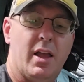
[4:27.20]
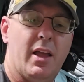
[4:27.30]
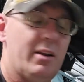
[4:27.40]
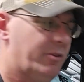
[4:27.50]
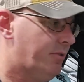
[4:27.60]

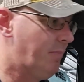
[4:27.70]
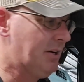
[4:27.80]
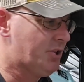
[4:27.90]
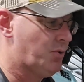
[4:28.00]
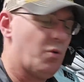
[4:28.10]
and just
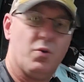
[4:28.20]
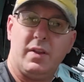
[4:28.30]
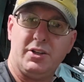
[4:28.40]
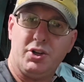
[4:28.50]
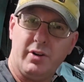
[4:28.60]
make sure
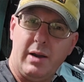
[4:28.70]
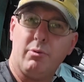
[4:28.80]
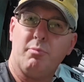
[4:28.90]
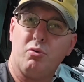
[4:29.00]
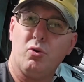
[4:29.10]
that you're
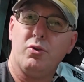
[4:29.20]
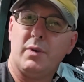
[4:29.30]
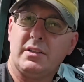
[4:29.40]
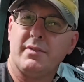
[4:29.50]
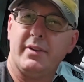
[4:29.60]
able to pull the
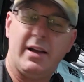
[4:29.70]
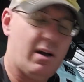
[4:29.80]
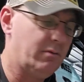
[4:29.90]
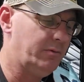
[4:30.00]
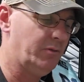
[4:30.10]
rest of it
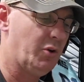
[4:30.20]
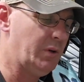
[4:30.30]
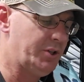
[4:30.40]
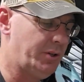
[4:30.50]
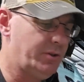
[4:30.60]
out, no
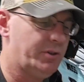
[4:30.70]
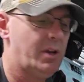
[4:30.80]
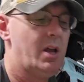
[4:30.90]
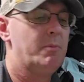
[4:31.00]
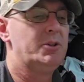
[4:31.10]
issues.
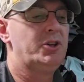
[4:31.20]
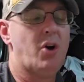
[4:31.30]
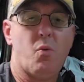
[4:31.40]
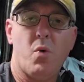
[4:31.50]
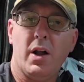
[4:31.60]
But you
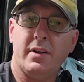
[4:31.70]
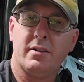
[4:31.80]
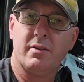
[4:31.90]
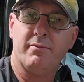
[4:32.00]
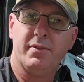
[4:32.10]
don't want it to
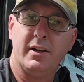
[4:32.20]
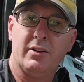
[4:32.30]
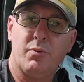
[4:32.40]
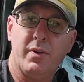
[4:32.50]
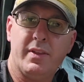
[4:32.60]

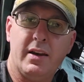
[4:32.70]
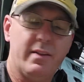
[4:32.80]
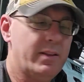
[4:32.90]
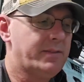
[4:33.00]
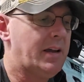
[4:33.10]
conflict with any
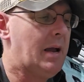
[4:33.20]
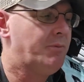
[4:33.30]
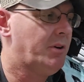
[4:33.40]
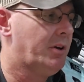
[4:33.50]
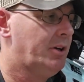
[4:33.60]
of the tabs
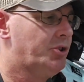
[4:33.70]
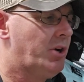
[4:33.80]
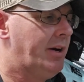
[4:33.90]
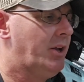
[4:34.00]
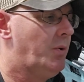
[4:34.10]
that are going to
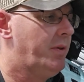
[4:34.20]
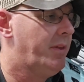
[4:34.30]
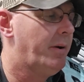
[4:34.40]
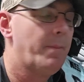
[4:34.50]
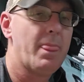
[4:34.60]
try to go in
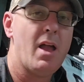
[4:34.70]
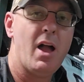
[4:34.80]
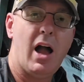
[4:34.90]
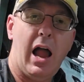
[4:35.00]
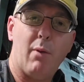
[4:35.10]
there.
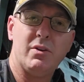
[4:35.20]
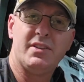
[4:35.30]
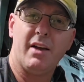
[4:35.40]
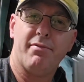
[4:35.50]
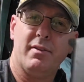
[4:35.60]
I would
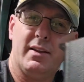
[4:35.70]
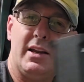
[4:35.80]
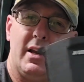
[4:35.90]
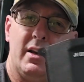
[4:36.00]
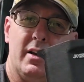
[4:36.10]

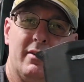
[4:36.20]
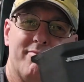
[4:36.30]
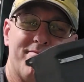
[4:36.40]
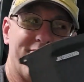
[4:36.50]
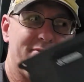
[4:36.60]
definitely
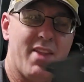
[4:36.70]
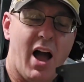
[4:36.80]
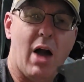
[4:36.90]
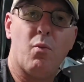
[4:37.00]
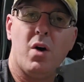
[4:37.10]

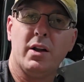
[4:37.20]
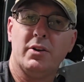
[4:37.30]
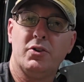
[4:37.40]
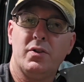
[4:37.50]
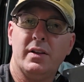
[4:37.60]
not want to
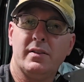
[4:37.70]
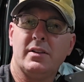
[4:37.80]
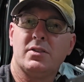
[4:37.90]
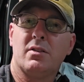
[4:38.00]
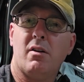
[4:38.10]
do this
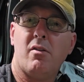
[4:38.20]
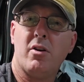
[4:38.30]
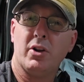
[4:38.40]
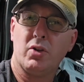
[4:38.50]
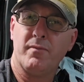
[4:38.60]
install
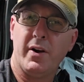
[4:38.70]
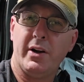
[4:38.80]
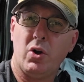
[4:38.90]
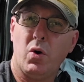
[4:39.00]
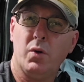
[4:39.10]
on a very
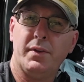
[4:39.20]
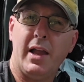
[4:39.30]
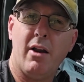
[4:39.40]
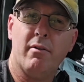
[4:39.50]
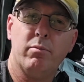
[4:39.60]
cold
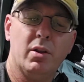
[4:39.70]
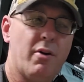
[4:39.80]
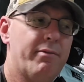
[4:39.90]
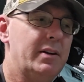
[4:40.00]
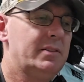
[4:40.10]
day or below
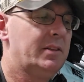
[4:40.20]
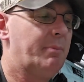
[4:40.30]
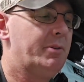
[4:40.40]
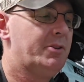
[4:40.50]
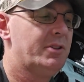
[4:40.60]
freezing
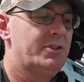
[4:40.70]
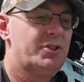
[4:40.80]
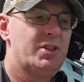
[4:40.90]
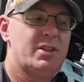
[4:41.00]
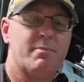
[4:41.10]
temperatures,
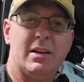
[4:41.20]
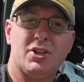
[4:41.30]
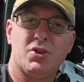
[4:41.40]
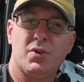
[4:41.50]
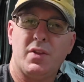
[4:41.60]
just to make
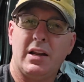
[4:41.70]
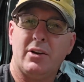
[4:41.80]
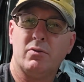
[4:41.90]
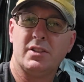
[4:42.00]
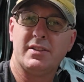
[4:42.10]
sure that I
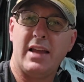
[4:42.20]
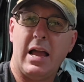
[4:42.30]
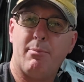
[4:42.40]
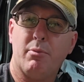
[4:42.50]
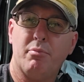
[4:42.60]
don't
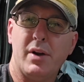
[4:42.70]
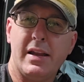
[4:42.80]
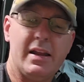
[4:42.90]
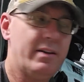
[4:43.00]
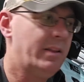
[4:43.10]
snap or
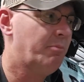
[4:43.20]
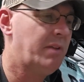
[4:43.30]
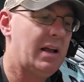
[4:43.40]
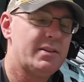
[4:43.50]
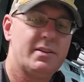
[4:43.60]
break any of the
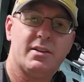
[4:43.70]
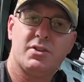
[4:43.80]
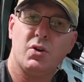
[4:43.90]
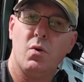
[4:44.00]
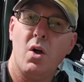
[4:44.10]
plastic.
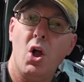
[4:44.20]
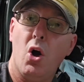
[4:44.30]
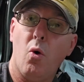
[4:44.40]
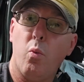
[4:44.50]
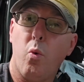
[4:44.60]
So
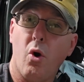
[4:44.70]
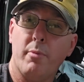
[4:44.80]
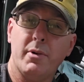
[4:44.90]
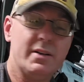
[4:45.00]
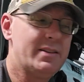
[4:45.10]
a
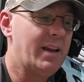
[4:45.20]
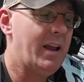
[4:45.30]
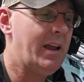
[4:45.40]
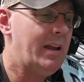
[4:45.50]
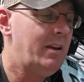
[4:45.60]
warmer
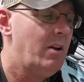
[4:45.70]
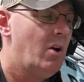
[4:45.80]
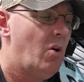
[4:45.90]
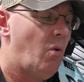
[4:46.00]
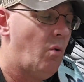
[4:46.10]
day,
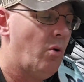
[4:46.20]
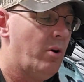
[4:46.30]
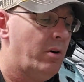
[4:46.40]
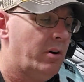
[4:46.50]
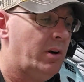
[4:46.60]

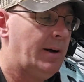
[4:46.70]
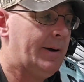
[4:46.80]
or